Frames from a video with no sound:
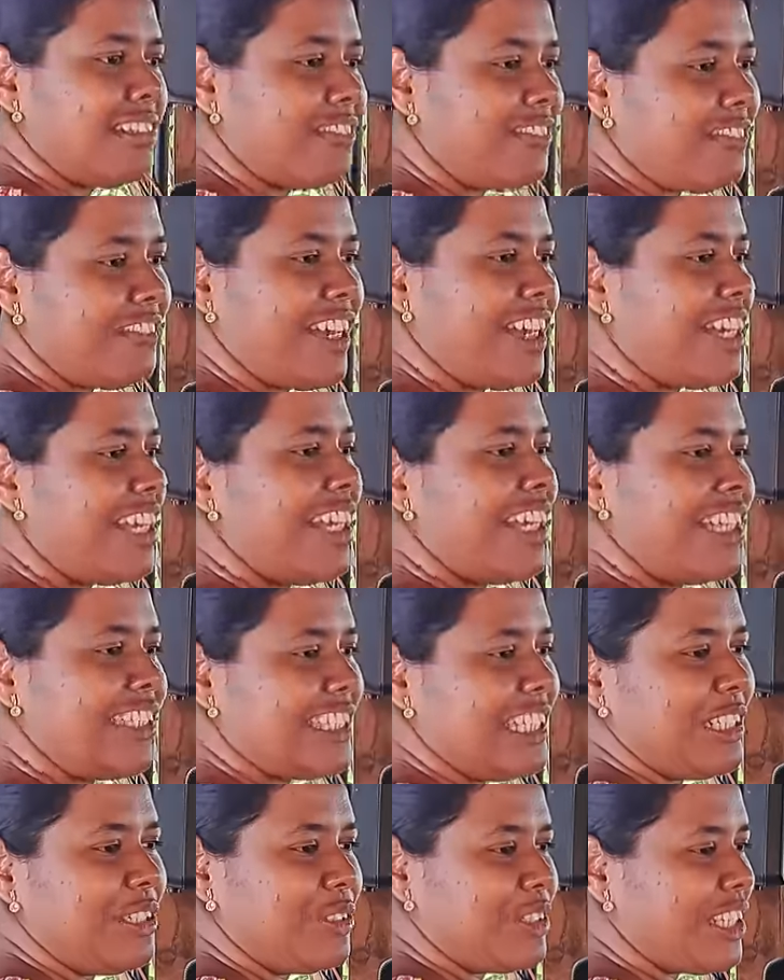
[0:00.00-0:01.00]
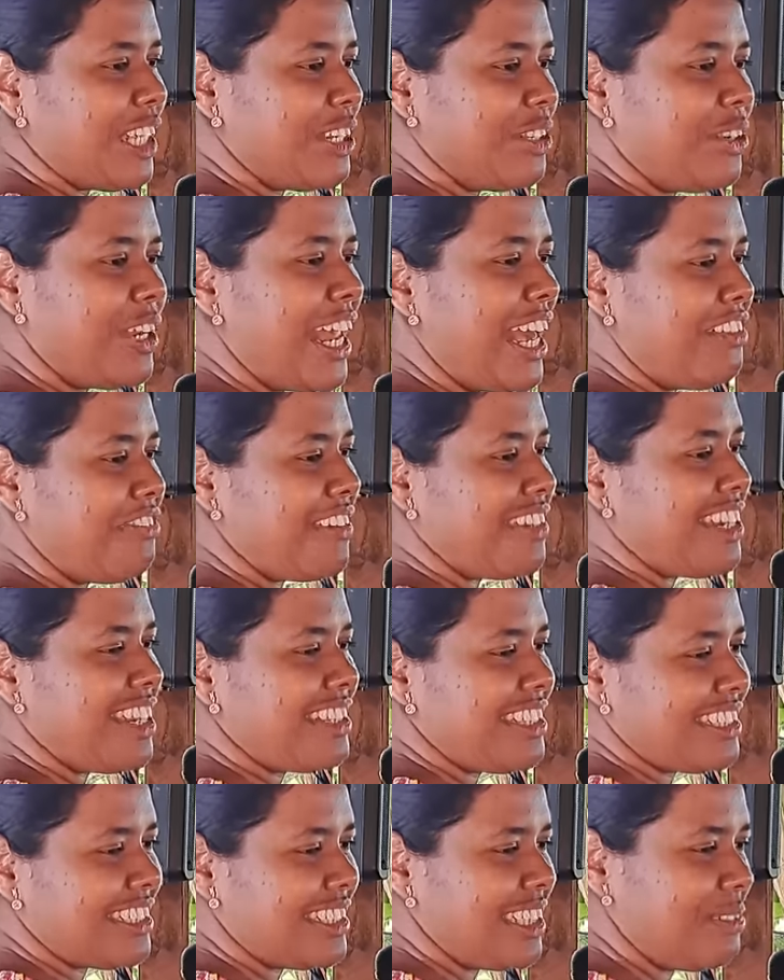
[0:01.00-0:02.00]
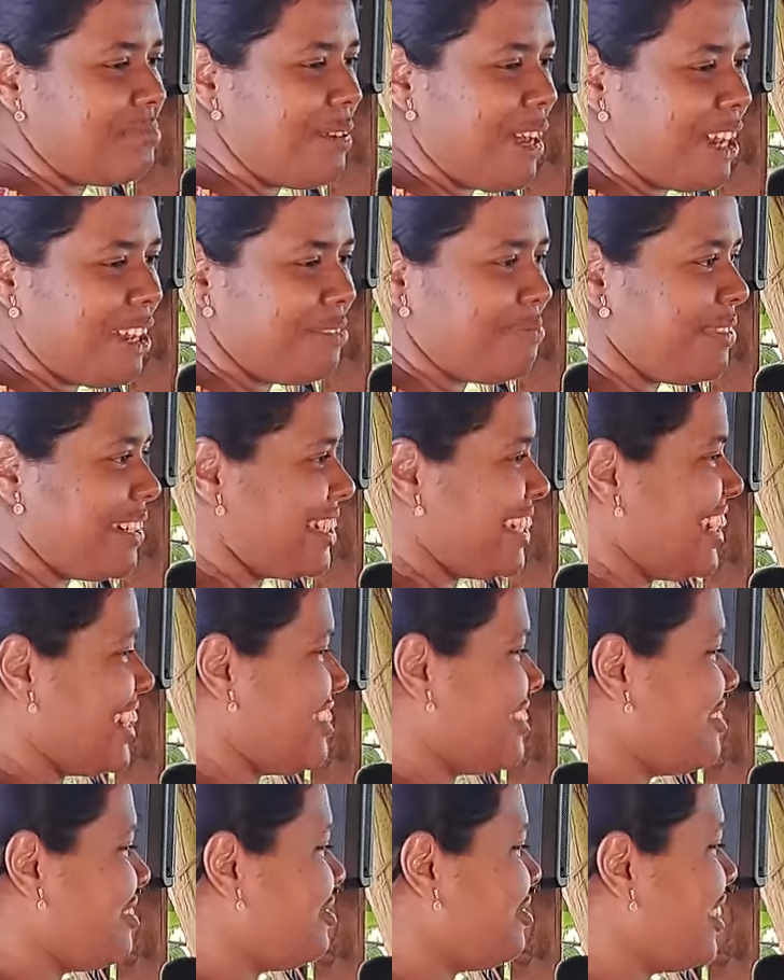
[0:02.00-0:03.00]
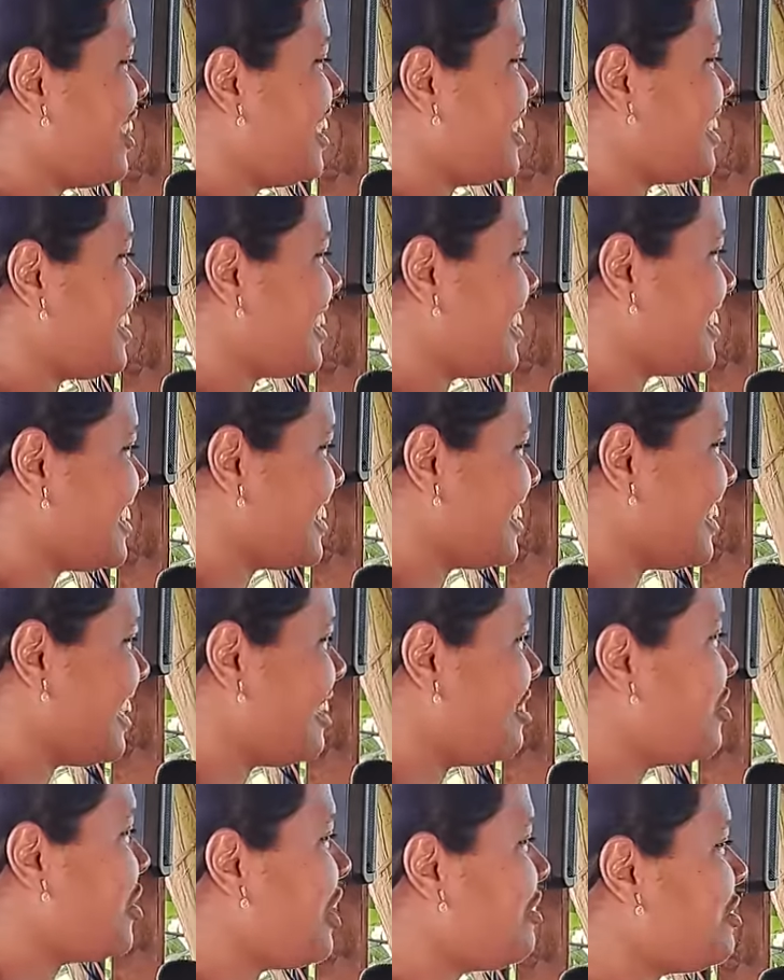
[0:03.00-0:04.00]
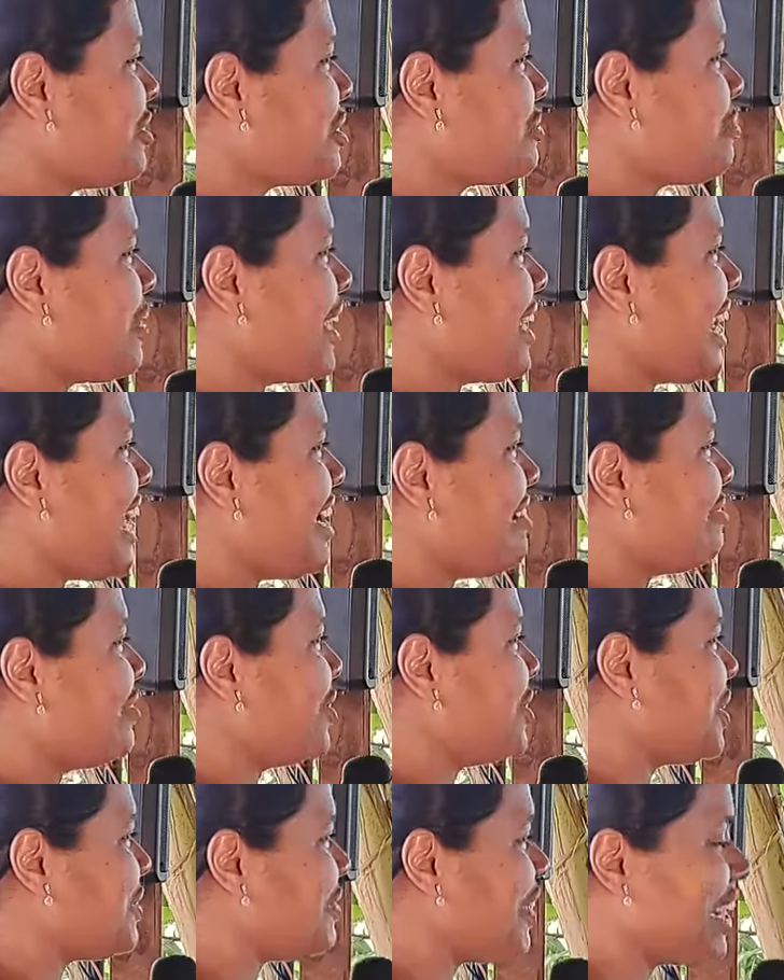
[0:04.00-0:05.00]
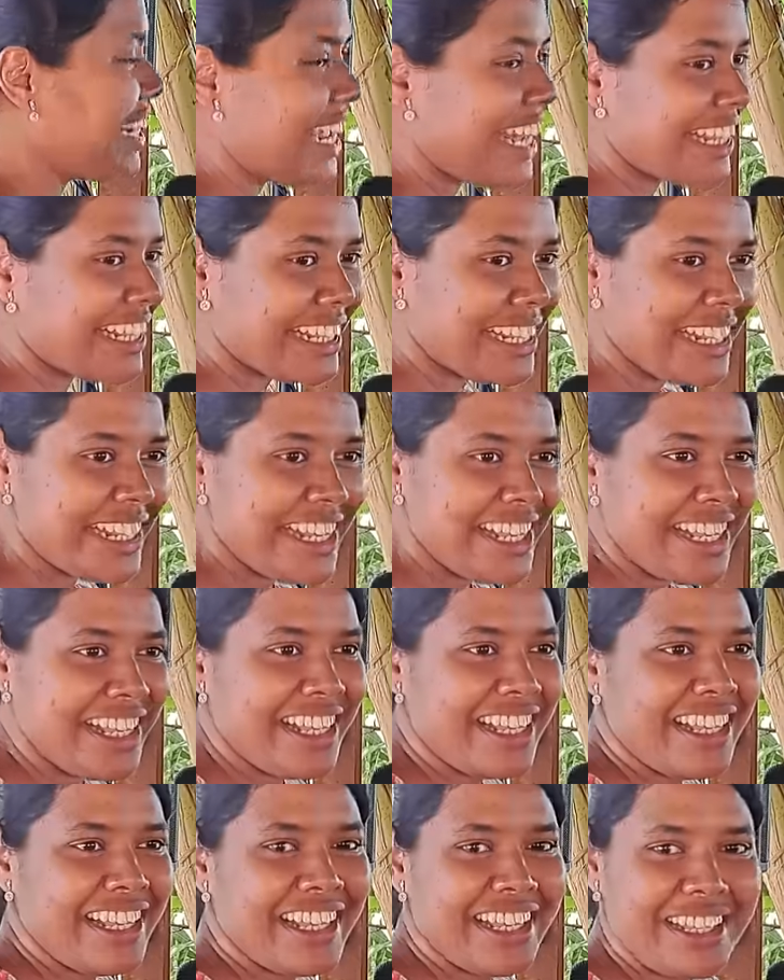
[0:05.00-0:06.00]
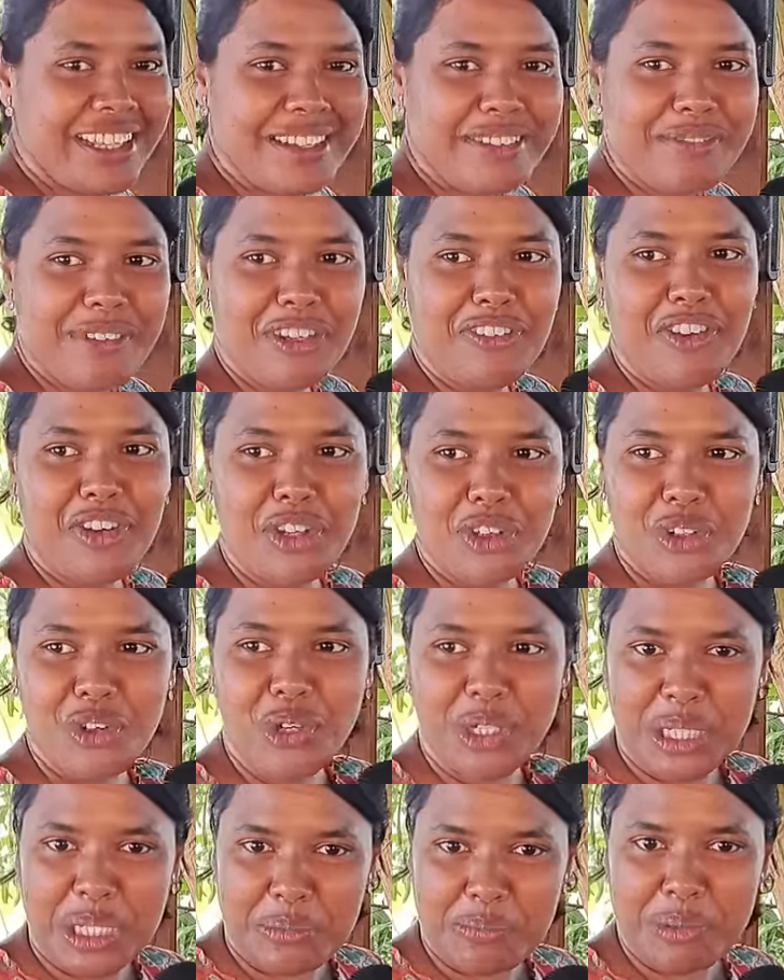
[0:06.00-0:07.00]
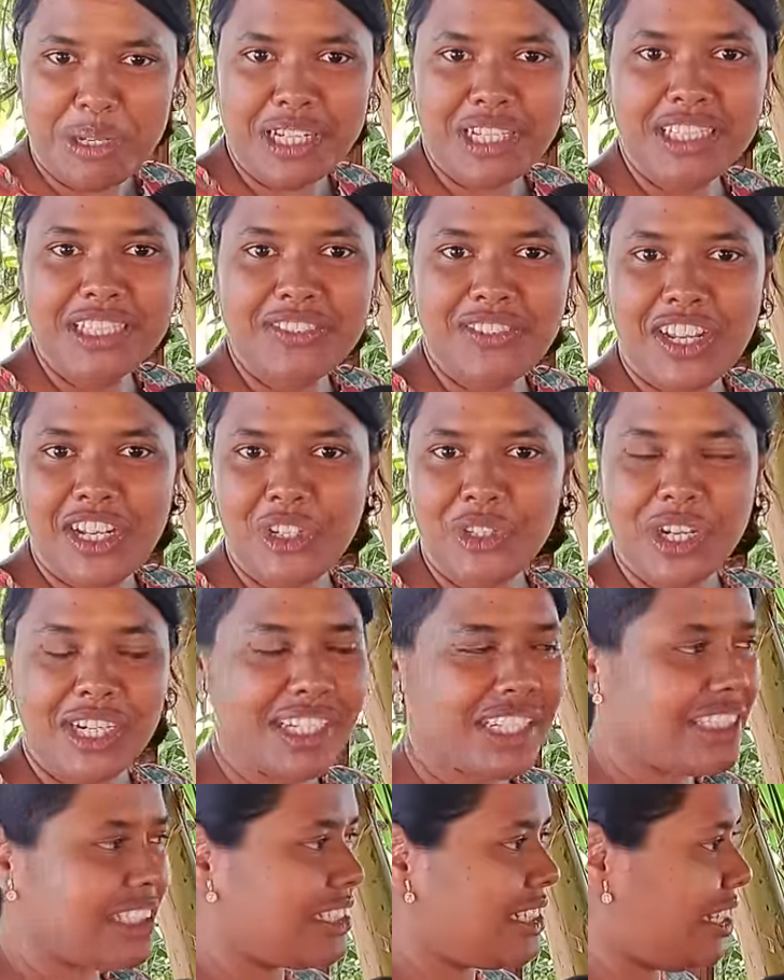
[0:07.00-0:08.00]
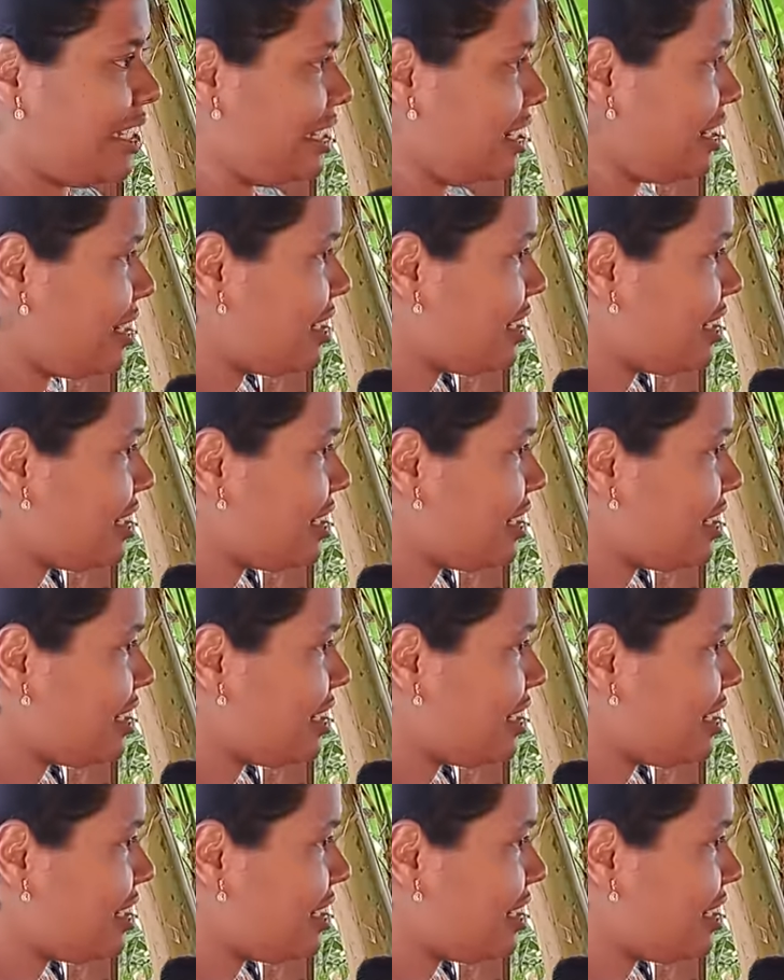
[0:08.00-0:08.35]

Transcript: Very easy to say, no, life and death is the power of my tongue. Finish. You have to speak life, don't speak death. But when you go deeper, is when you understand.